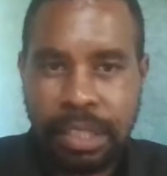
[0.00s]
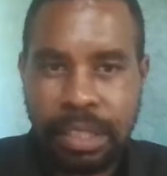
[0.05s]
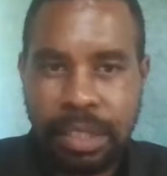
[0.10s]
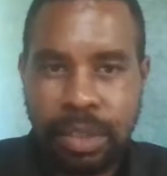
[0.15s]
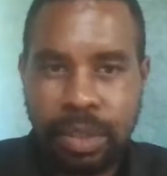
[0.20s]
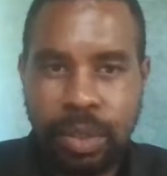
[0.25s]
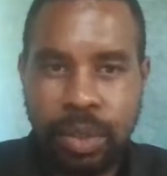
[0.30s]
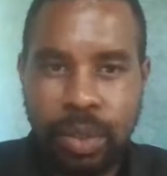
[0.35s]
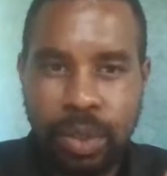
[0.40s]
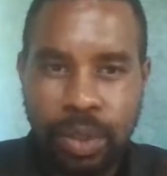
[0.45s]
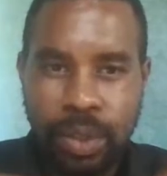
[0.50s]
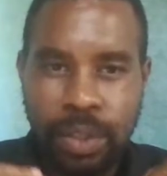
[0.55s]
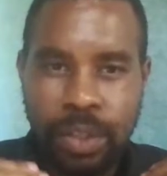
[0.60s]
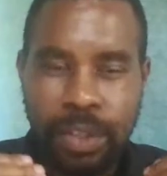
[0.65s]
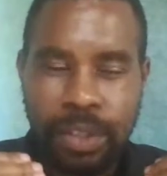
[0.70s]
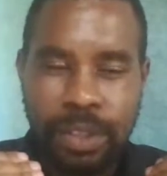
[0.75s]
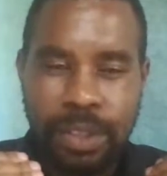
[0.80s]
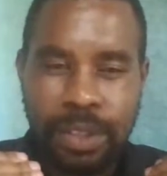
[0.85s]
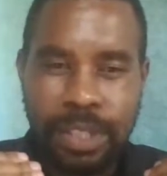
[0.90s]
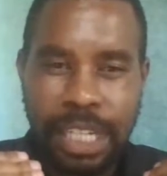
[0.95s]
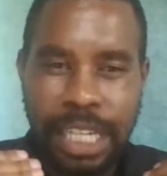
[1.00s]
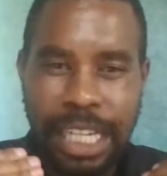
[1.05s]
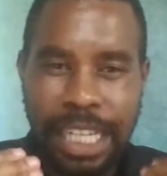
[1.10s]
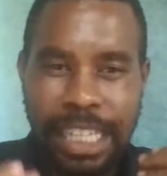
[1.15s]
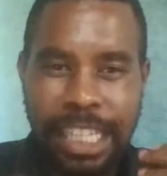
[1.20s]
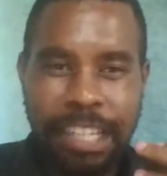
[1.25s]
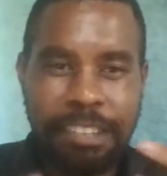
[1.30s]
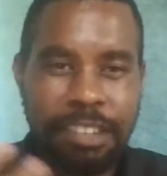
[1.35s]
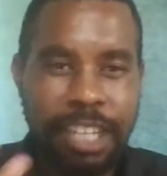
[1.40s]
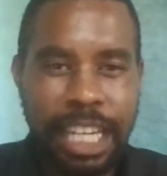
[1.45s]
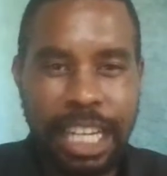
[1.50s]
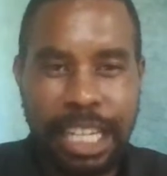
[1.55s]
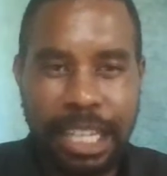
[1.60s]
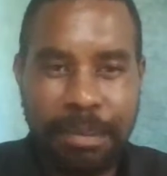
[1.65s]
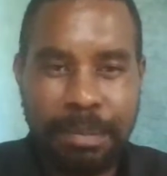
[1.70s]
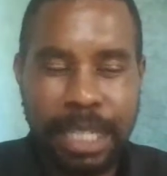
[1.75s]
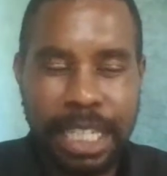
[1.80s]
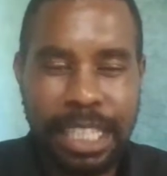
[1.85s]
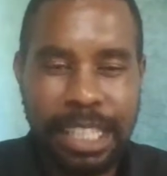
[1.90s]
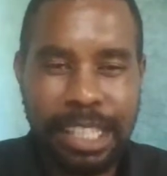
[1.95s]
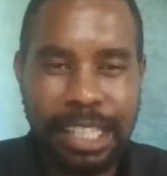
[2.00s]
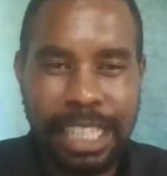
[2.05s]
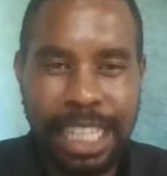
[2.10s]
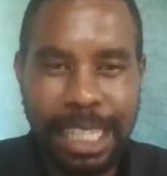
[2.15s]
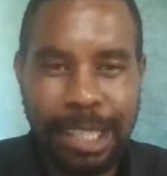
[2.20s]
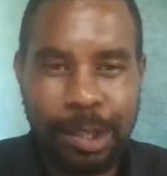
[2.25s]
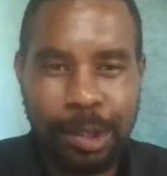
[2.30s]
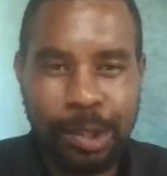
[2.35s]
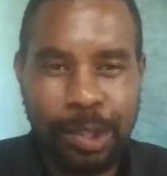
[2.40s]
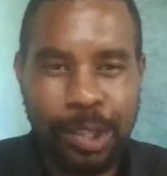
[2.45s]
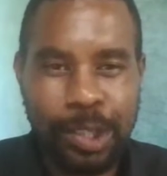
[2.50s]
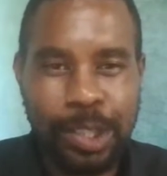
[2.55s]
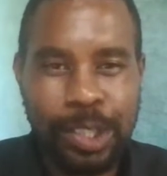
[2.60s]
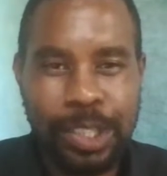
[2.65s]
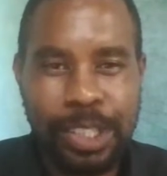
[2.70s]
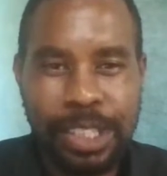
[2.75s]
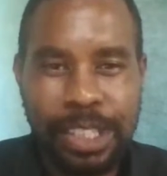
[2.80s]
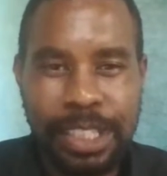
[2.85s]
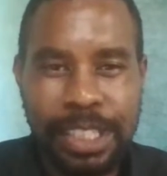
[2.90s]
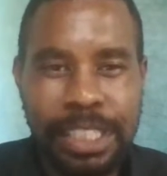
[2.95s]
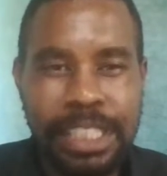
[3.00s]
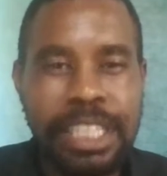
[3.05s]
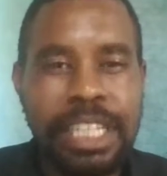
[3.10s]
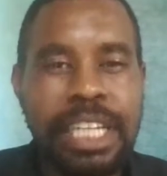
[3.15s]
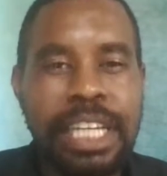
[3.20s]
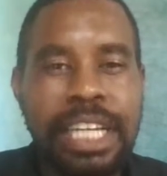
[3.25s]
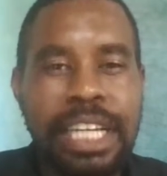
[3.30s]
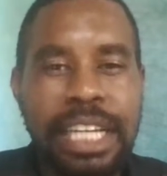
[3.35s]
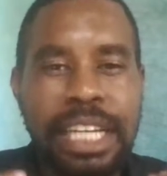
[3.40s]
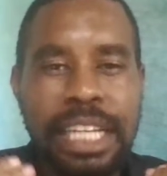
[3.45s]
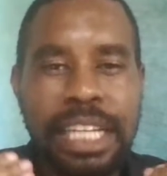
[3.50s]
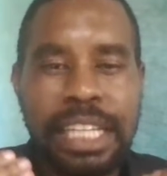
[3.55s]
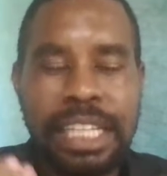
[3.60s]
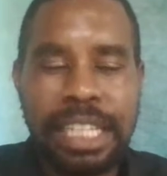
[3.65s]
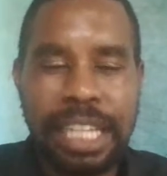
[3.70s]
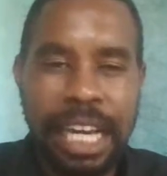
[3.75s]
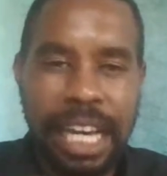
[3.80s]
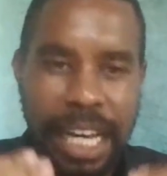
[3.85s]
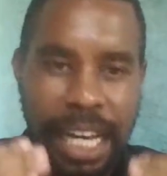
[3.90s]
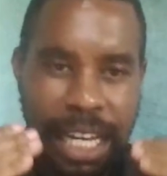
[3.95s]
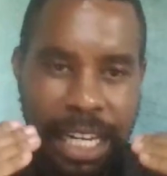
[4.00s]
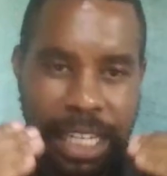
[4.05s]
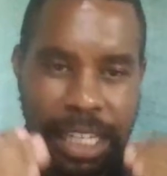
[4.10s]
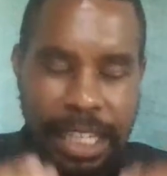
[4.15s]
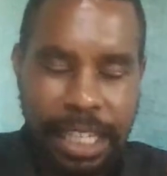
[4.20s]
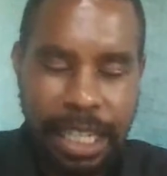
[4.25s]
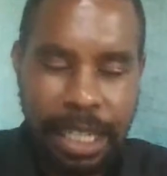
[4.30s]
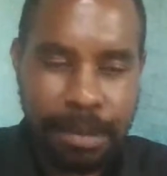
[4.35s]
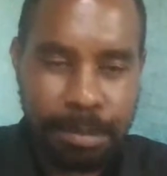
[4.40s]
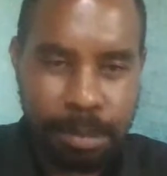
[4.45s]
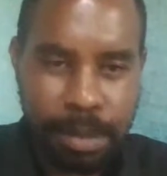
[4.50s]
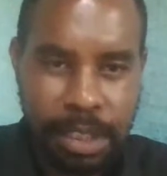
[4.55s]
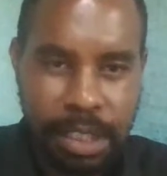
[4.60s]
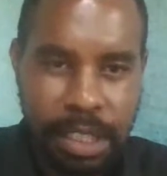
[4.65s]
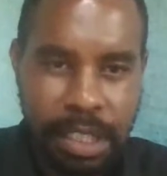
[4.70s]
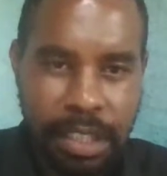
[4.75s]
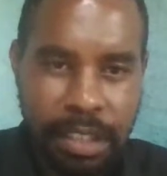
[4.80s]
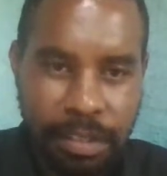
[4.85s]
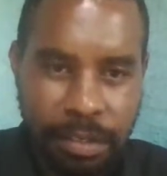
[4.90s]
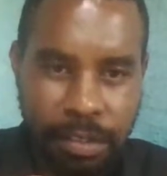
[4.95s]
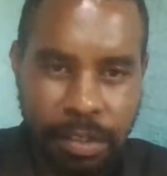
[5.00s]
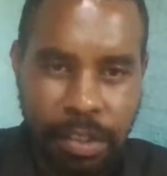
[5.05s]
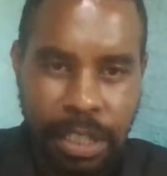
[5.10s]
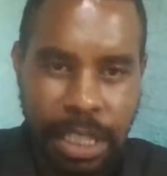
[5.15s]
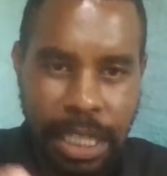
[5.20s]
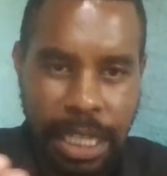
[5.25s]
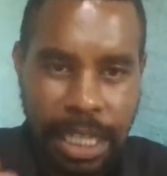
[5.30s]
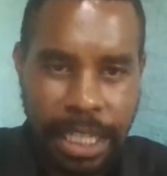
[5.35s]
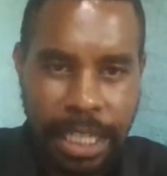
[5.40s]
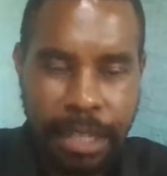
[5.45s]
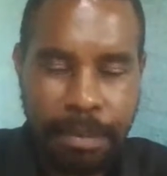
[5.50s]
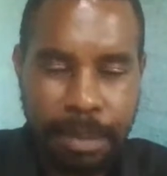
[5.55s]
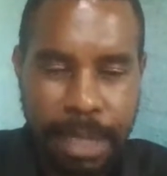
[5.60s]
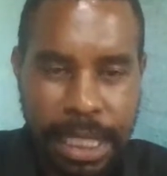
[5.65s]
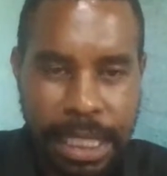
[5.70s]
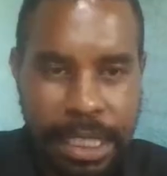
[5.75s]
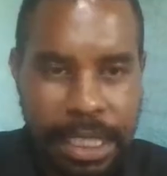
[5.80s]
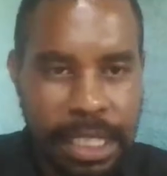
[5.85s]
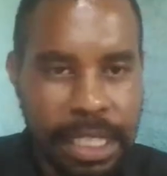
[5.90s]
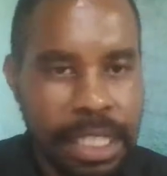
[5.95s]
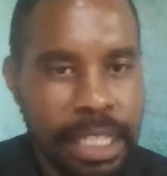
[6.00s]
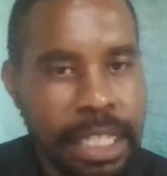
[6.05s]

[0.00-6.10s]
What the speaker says: So like every agreement, as you know, there are terms for the agreement.